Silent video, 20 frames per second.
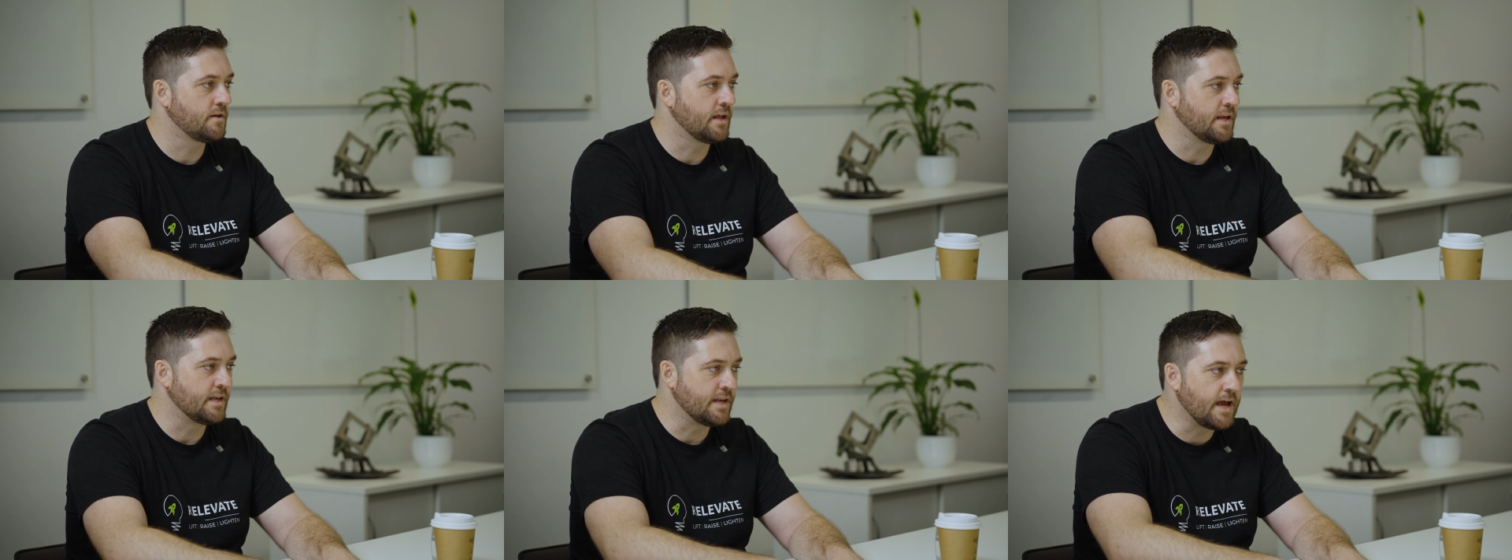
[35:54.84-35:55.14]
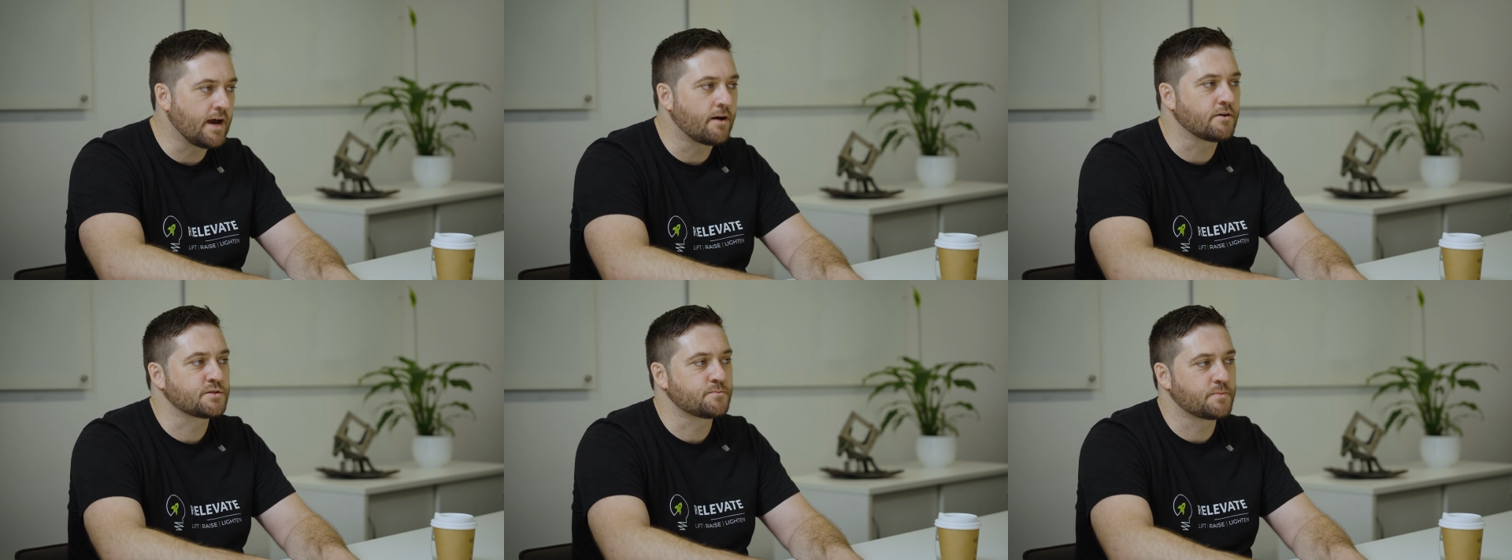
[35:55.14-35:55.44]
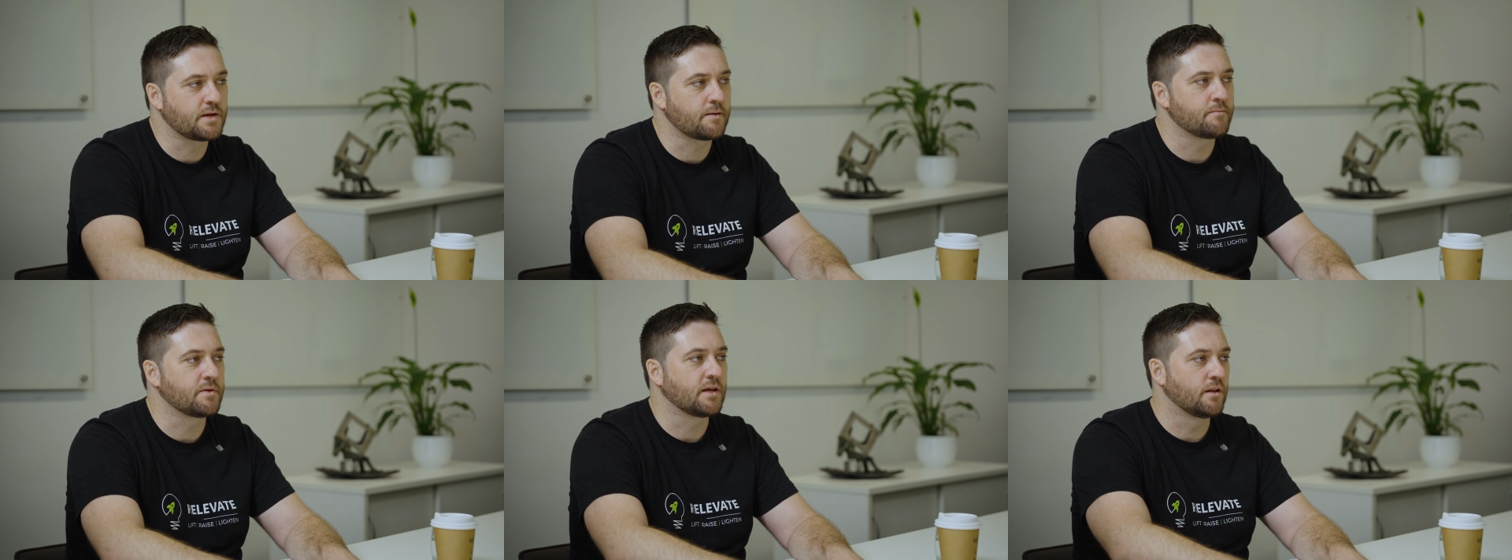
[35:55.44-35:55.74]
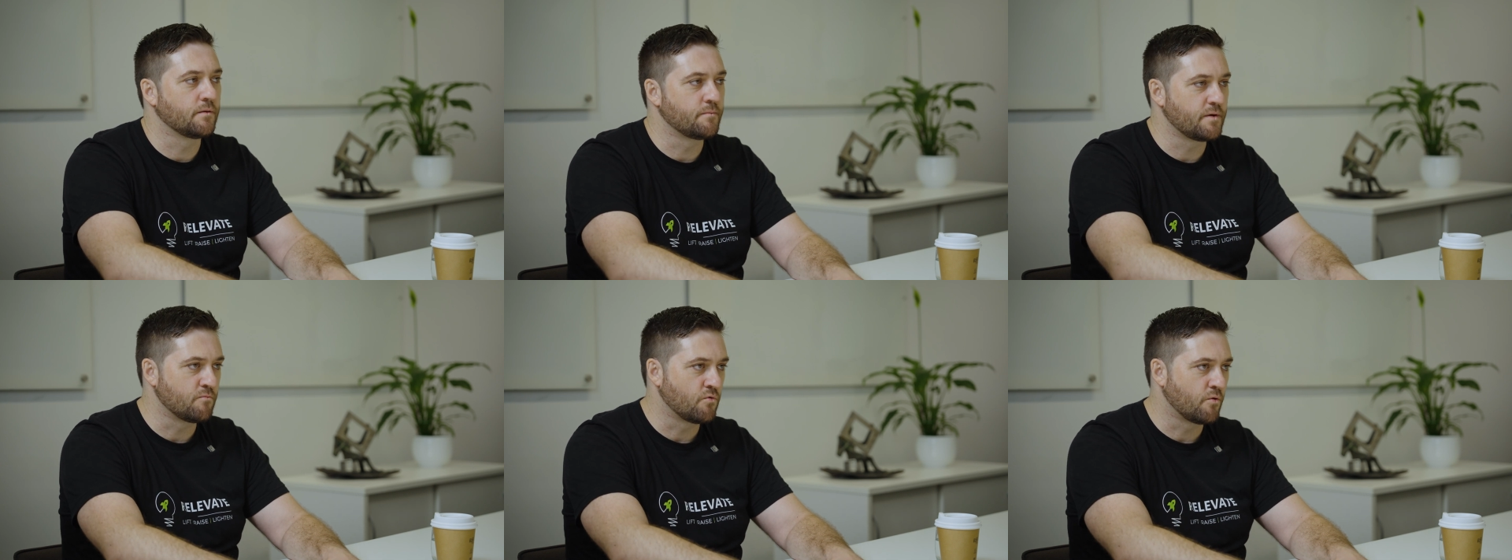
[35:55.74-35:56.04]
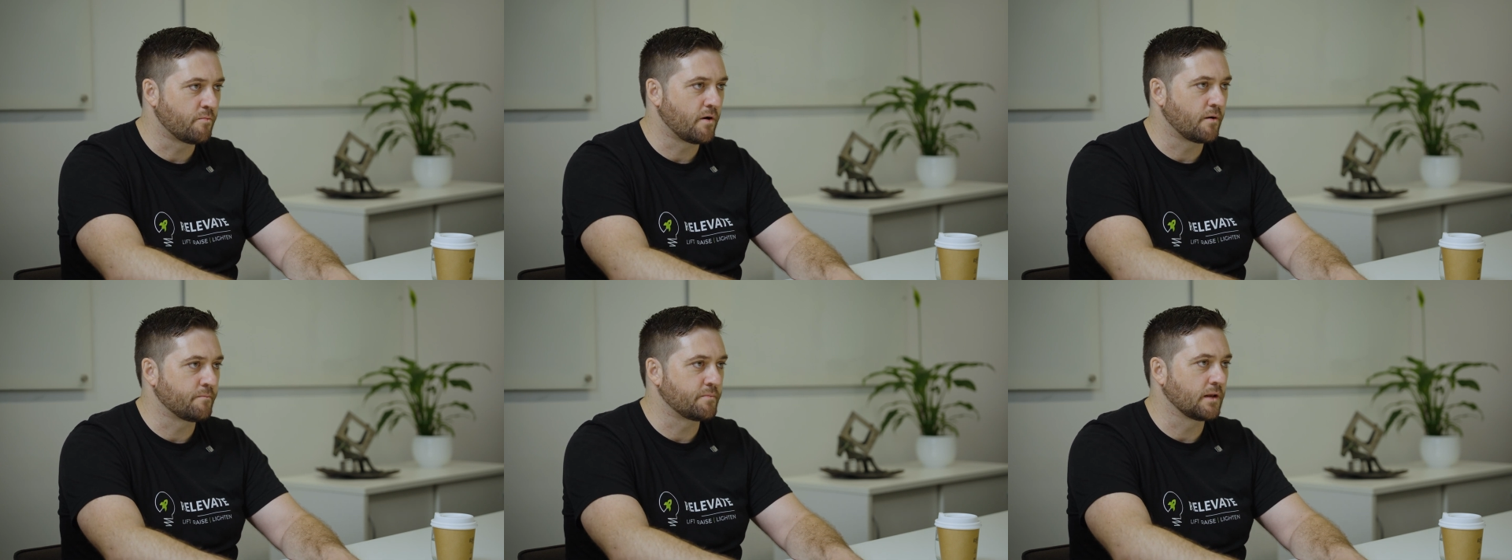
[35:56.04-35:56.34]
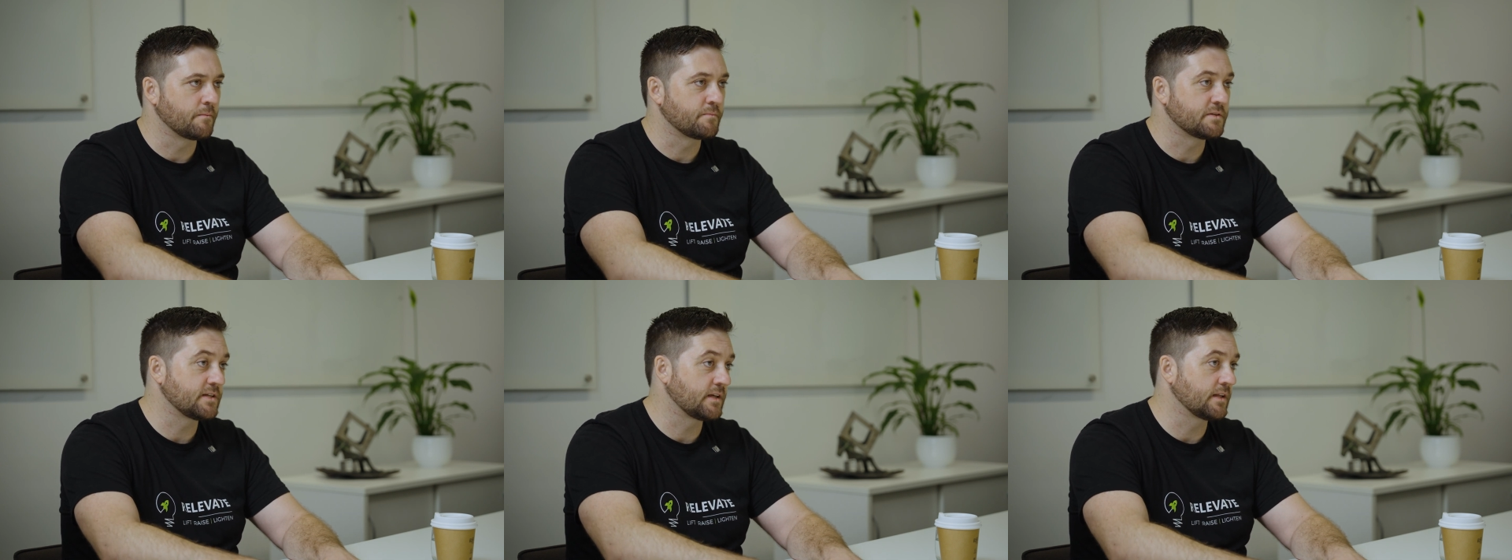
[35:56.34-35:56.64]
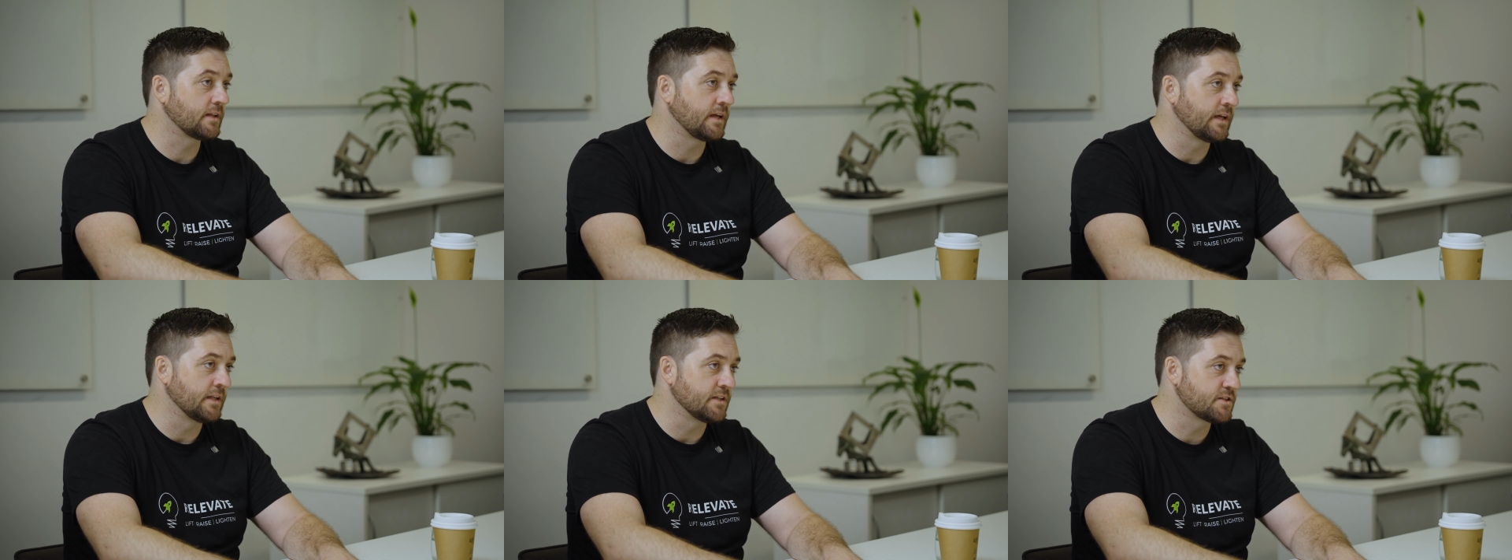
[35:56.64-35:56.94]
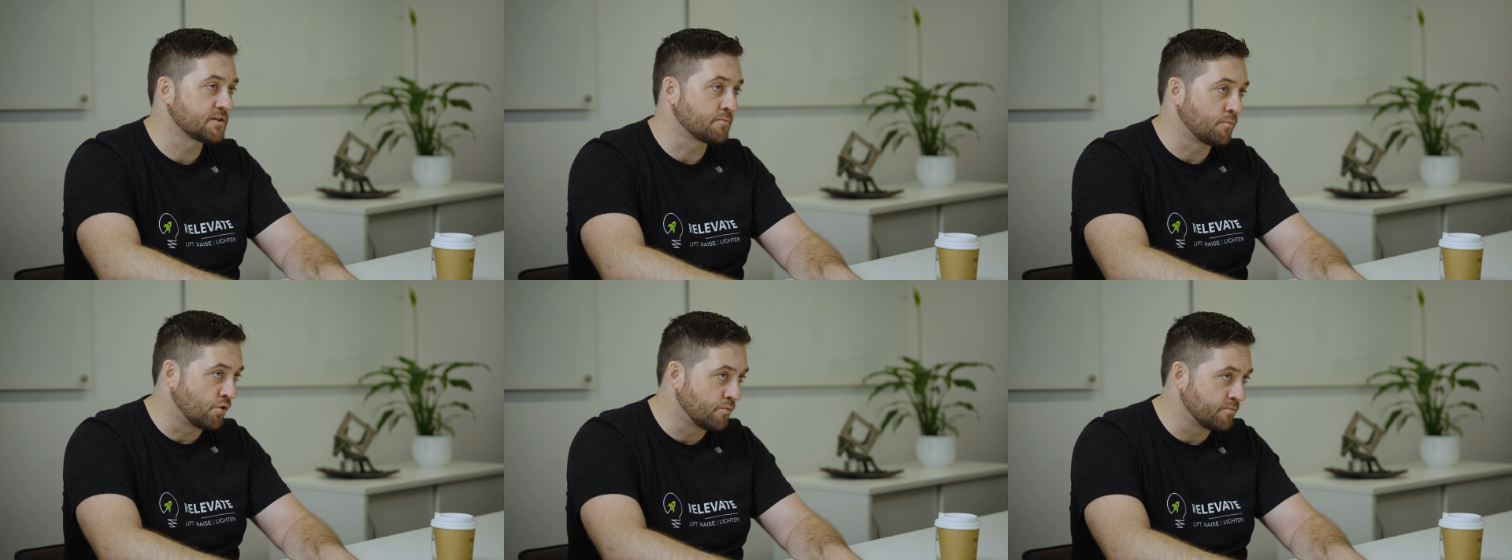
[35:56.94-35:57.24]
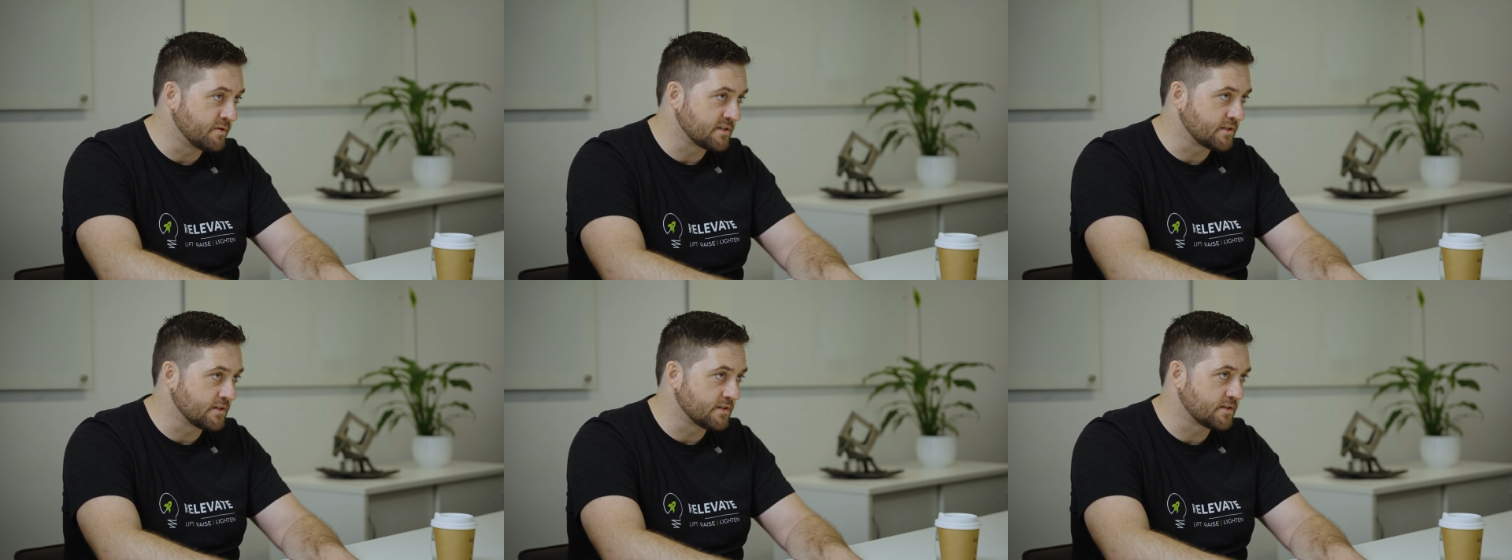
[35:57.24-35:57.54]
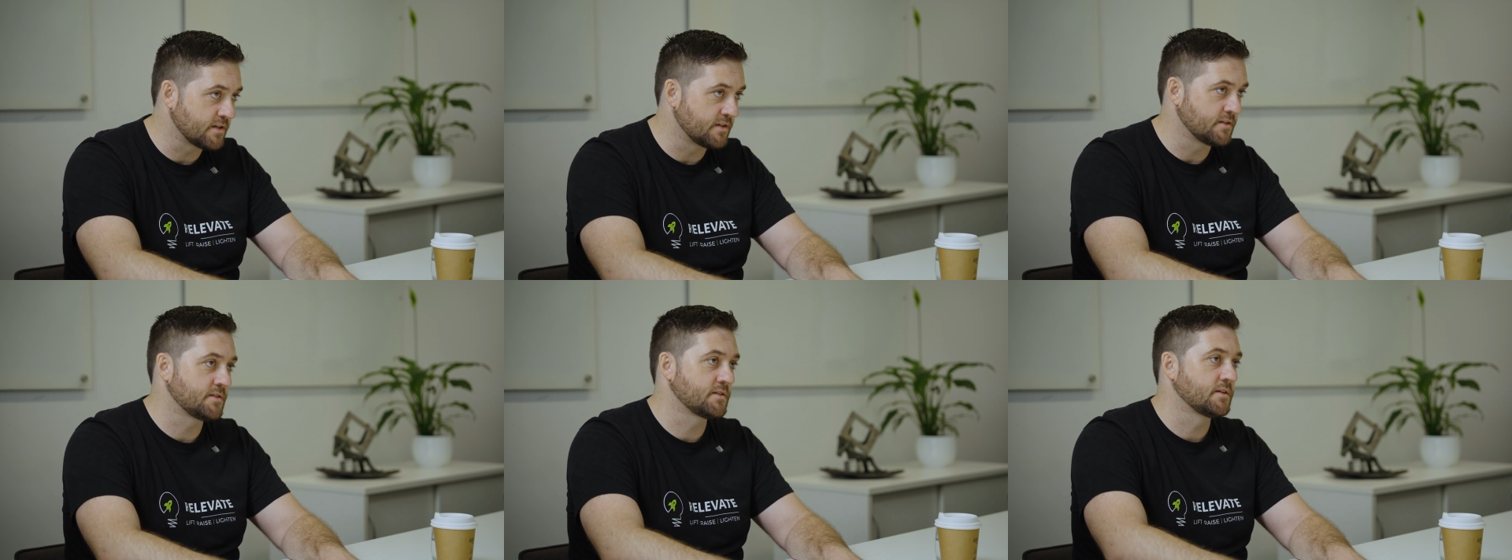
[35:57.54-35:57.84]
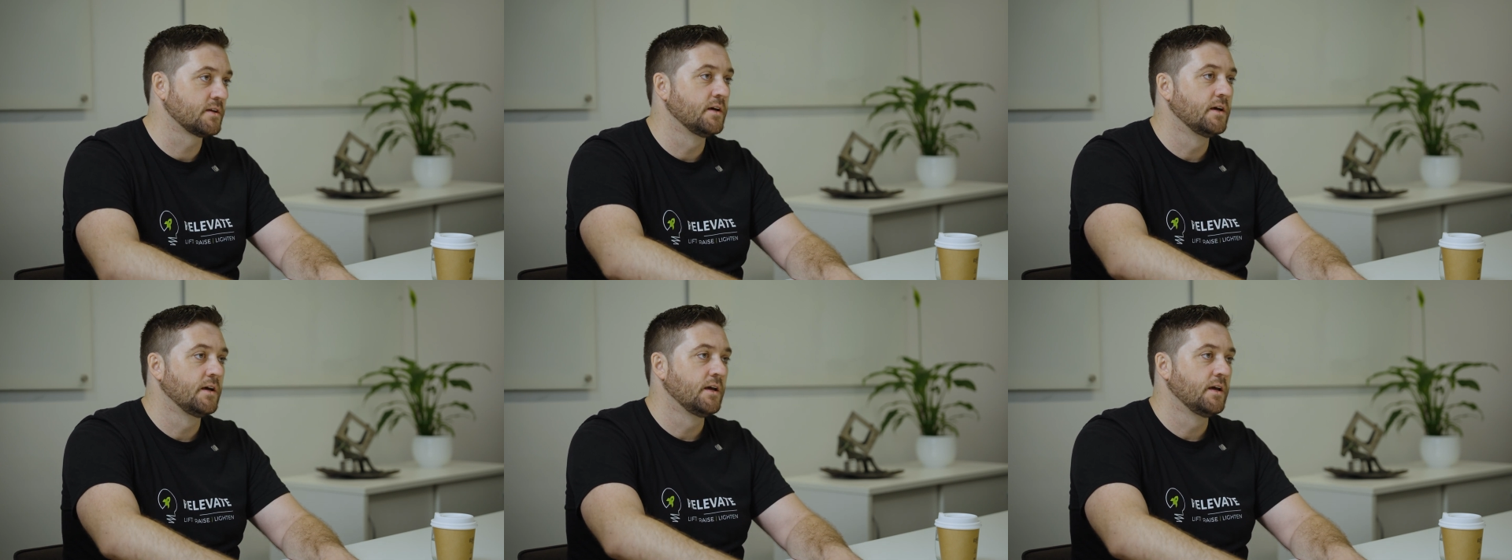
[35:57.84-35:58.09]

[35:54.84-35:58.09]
now it's becoming a little bit more popular, particularly in small businesses